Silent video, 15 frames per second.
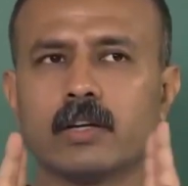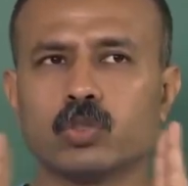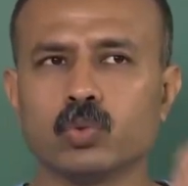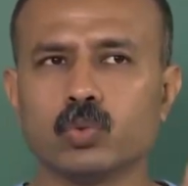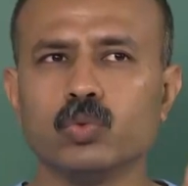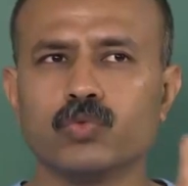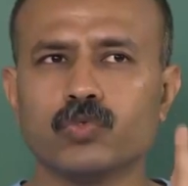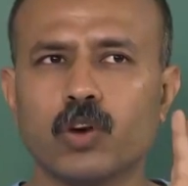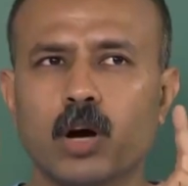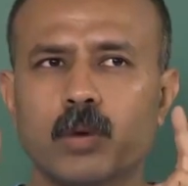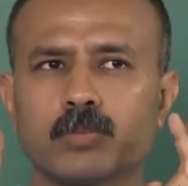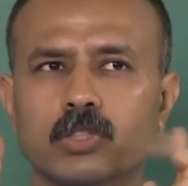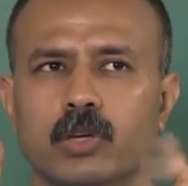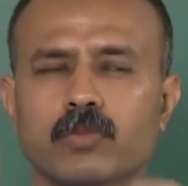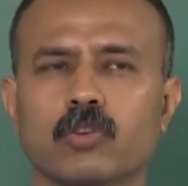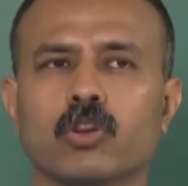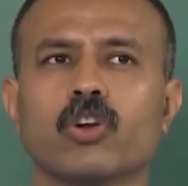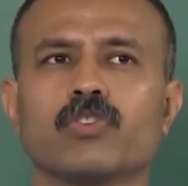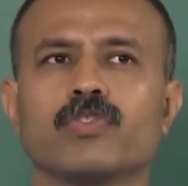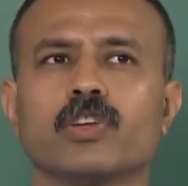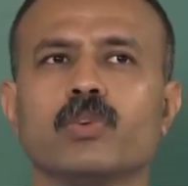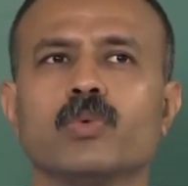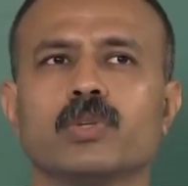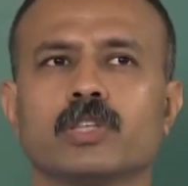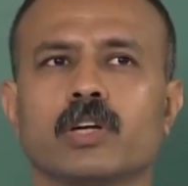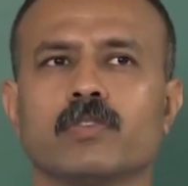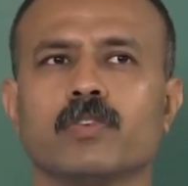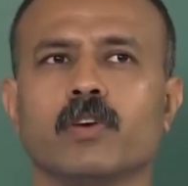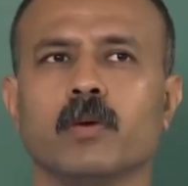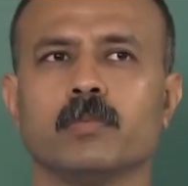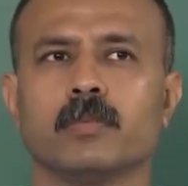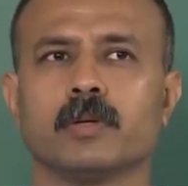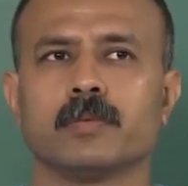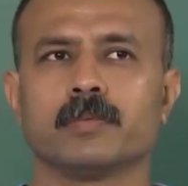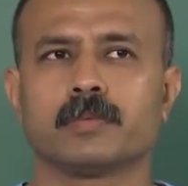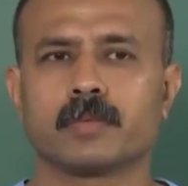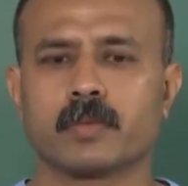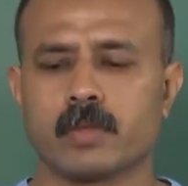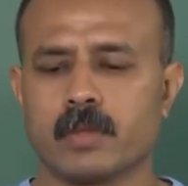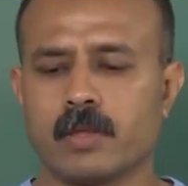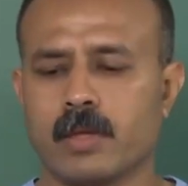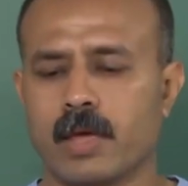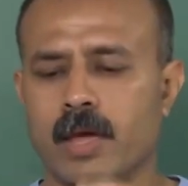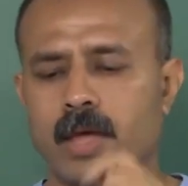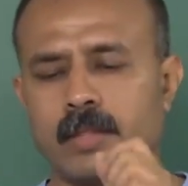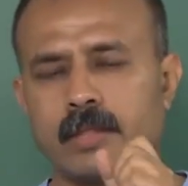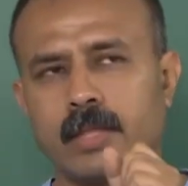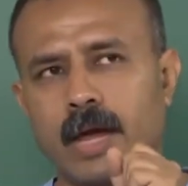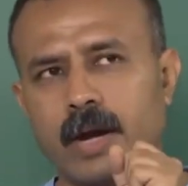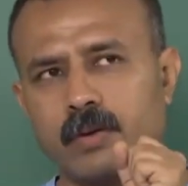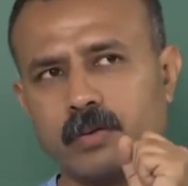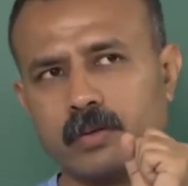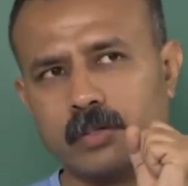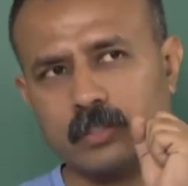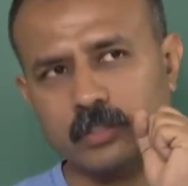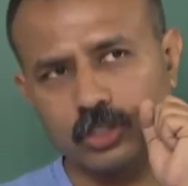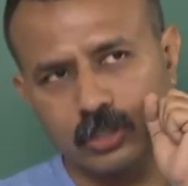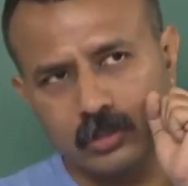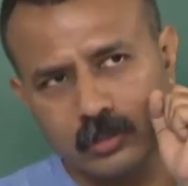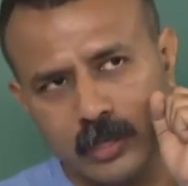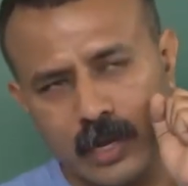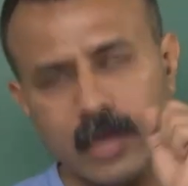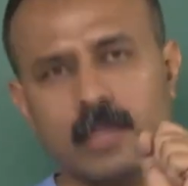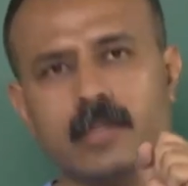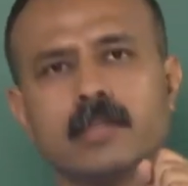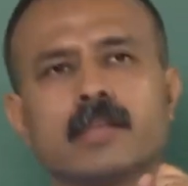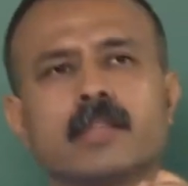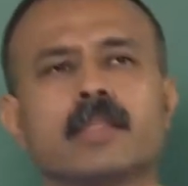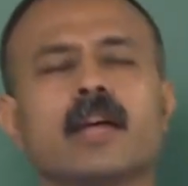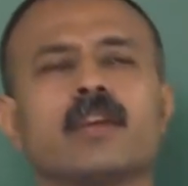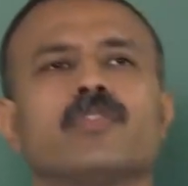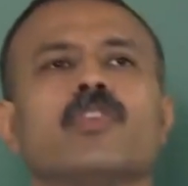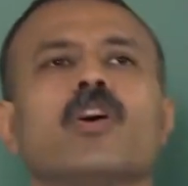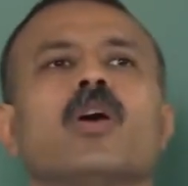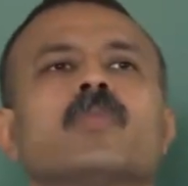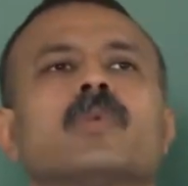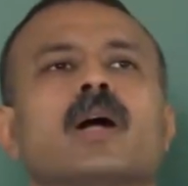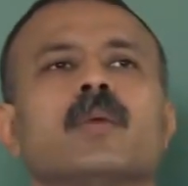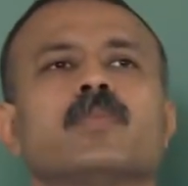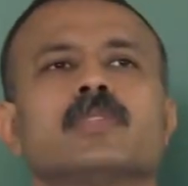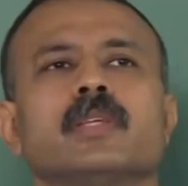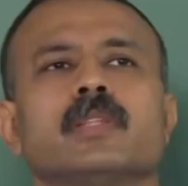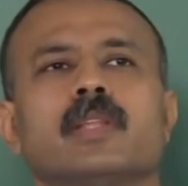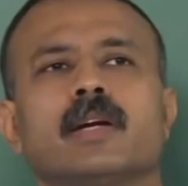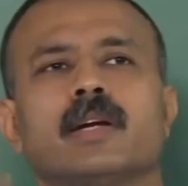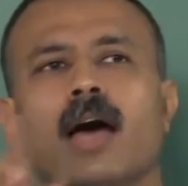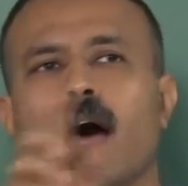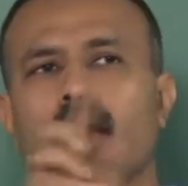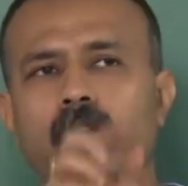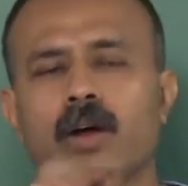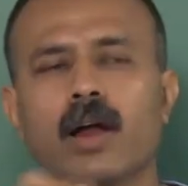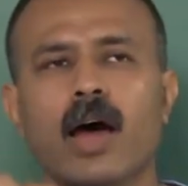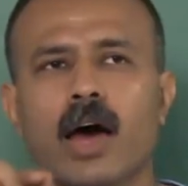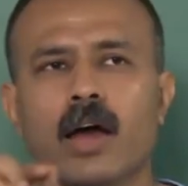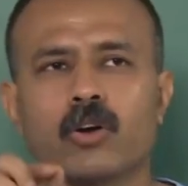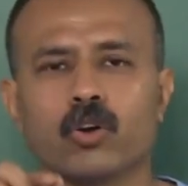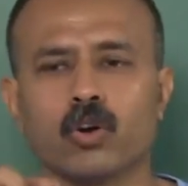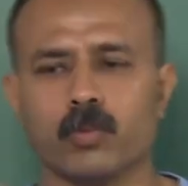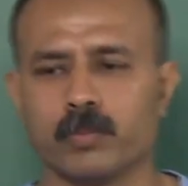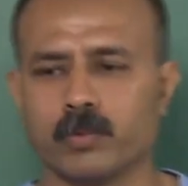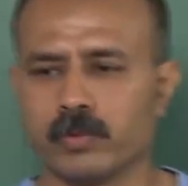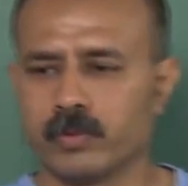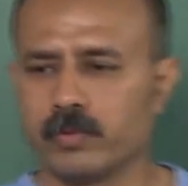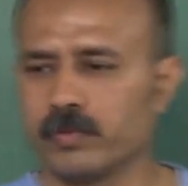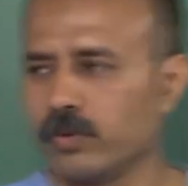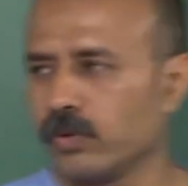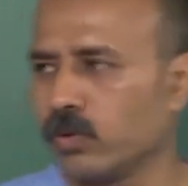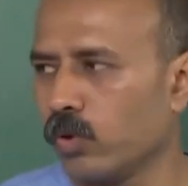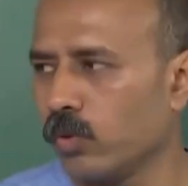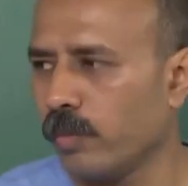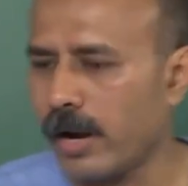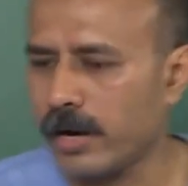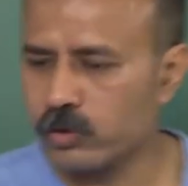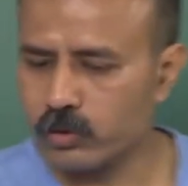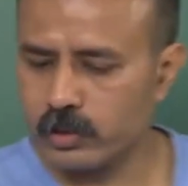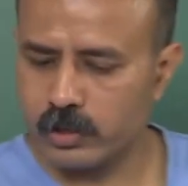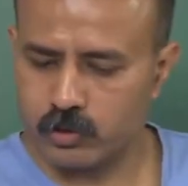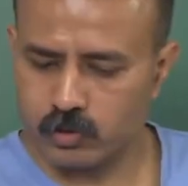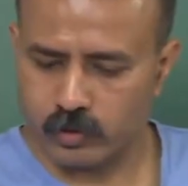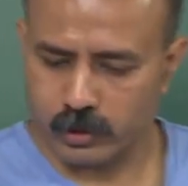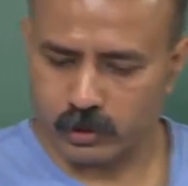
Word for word: are two forms of chlorophyll which are formed, and that change in that form comes in that other R group. Go back to the